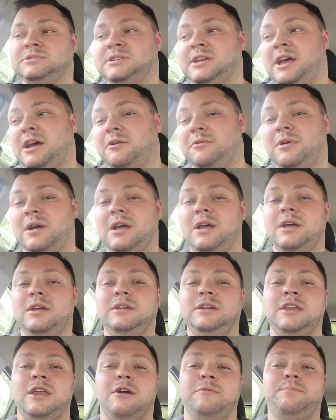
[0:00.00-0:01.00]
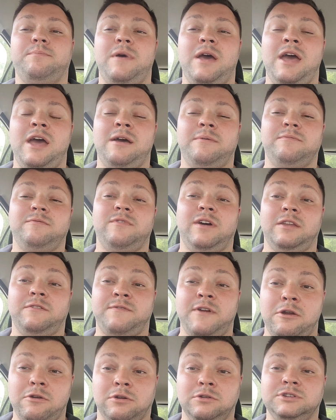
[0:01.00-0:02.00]
So, had a
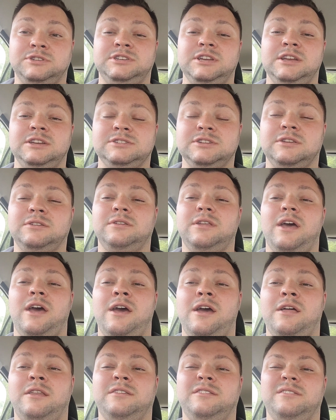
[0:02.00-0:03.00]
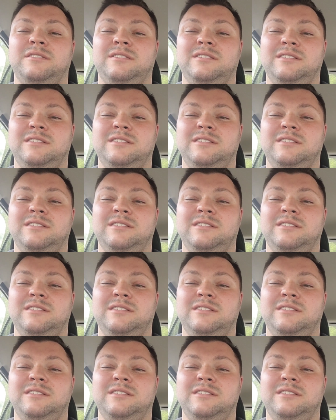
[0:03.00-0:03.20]
very good season, and,